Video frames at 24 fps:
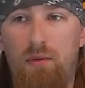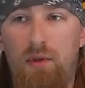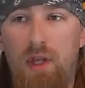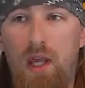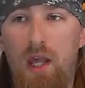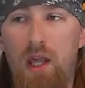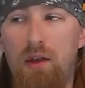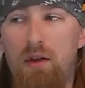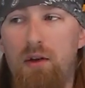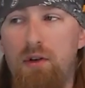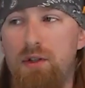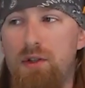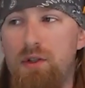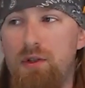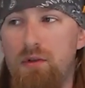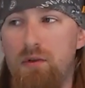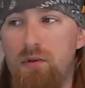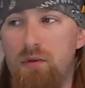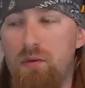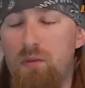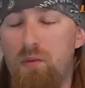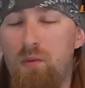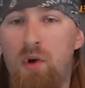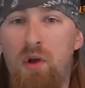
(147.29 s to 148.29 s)
catered
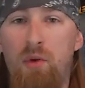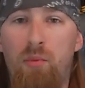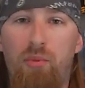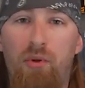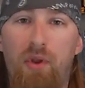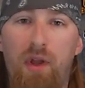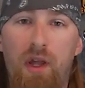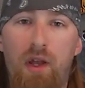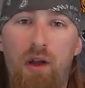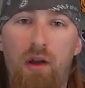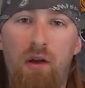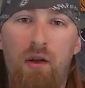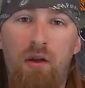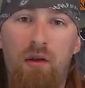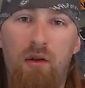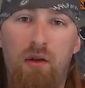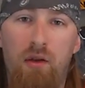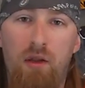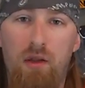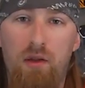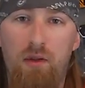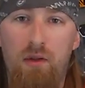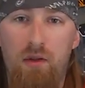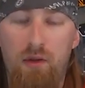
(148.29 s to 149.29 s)
to one player.
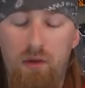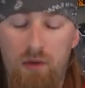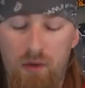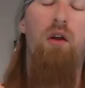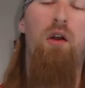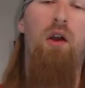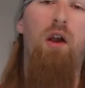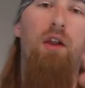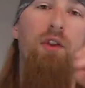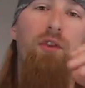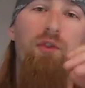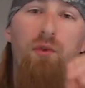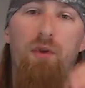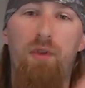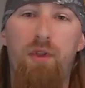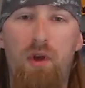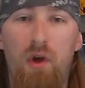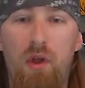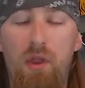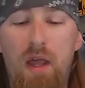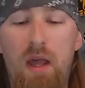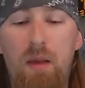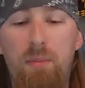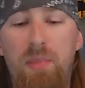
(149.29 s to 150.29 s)
Alright, so with
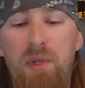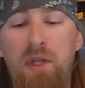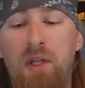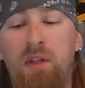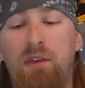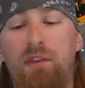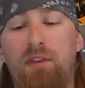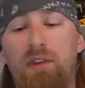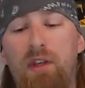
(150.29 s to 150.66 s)
all that being